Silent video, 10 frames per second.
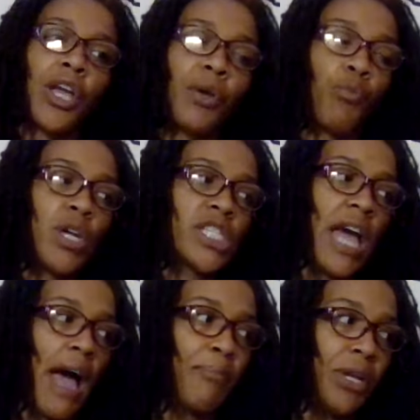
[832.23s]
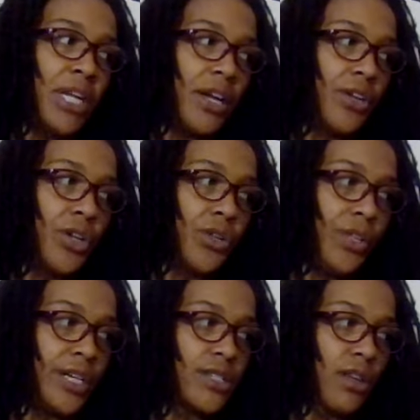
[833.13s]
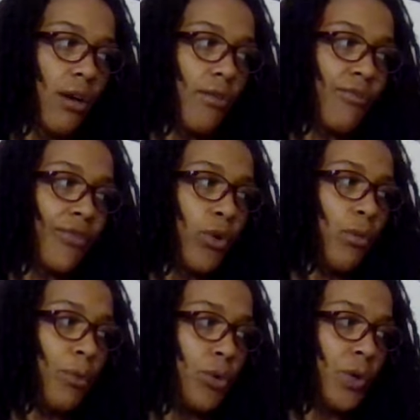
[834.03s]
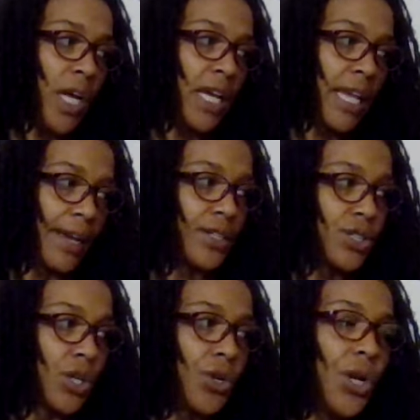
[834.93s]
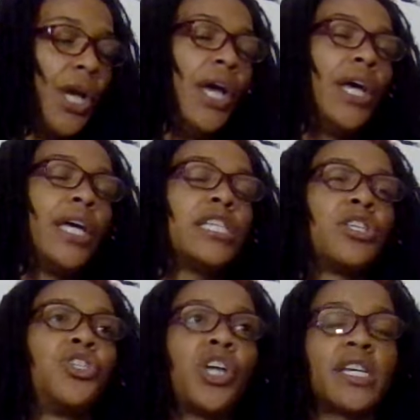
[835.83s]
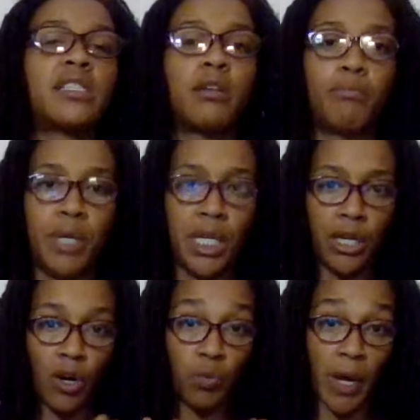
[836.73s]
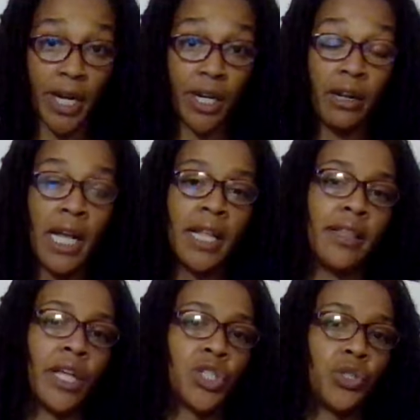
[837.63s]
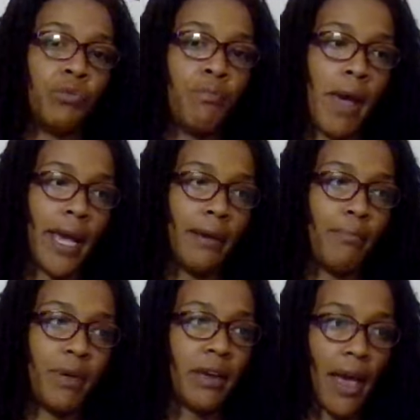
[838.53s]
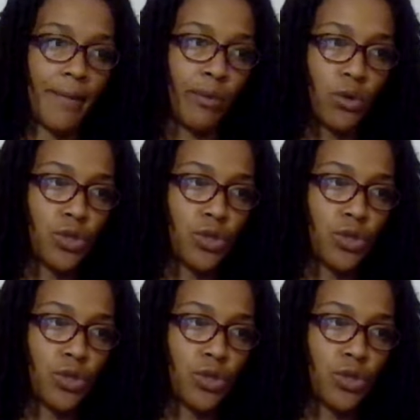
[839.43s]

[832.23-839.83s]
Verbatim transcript: what's happening under this full moon in Cancer is just be aware that you may be able